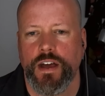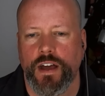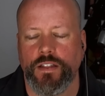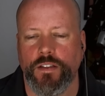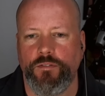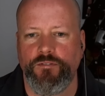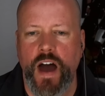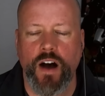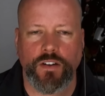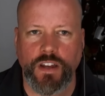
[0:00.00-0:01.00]
and the
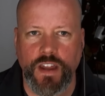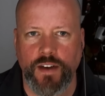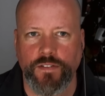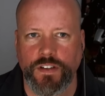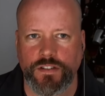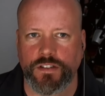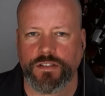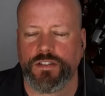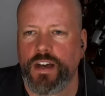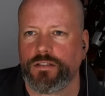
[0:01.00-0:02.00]
Falcon Heavy
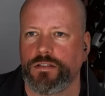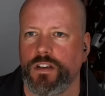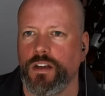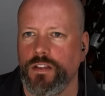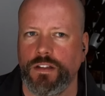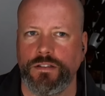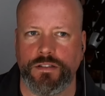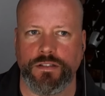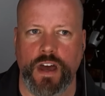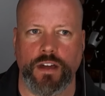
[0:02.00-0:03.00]
success and then
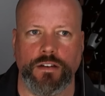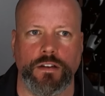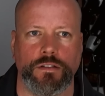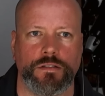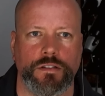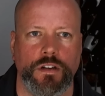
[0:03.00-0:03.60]
sadness.